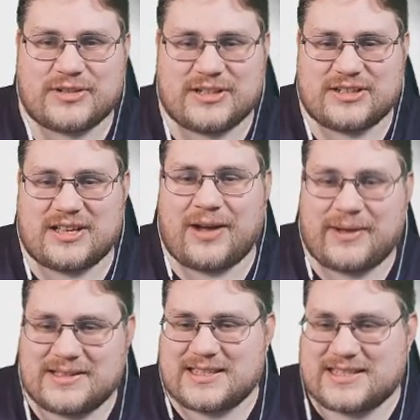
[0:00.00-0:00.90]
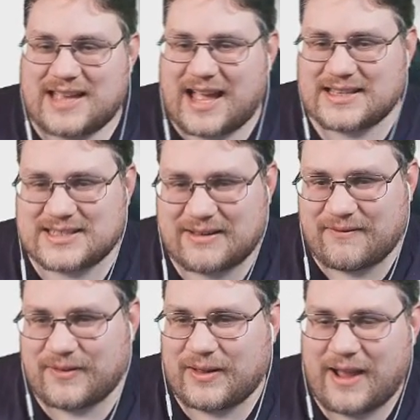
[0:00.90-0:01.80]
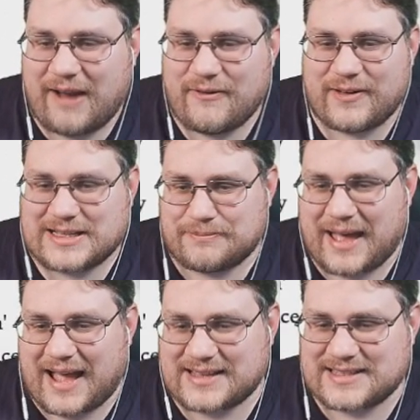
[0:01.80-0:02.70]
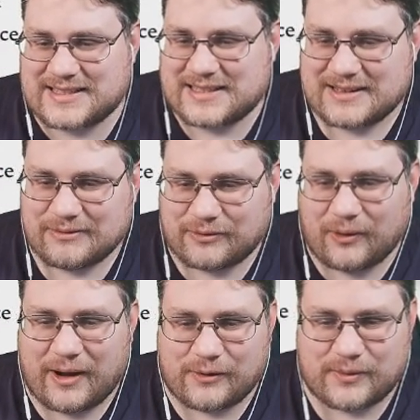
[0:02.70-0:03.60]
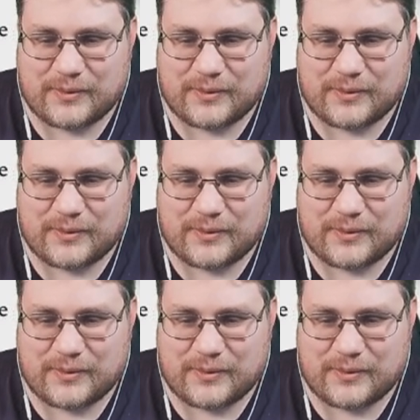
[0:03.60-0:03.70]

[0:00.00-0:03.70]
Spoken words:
can just go into stats. Everything's maxed. We've got everything.